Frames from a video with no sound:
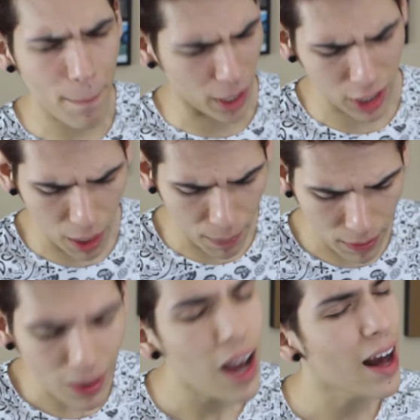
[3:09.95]
Burn up
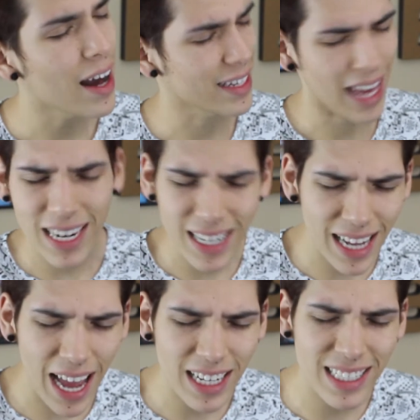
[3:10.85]
again and
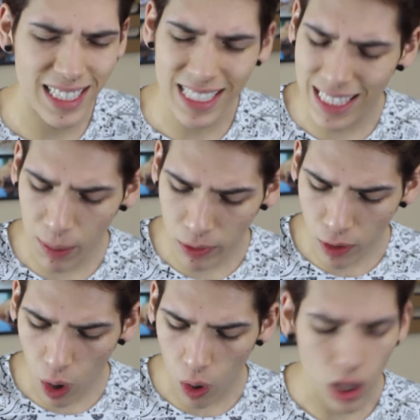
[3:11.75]
again because this is how we
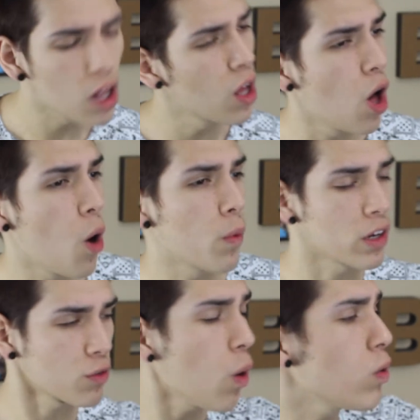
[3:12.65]
roll.
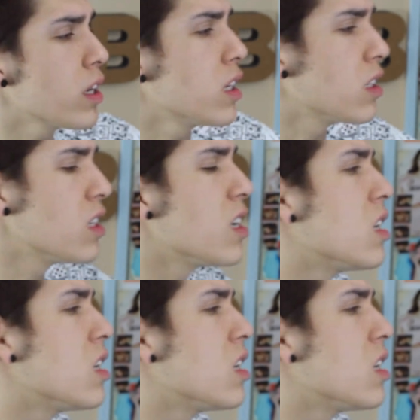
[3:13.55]
We rollin'.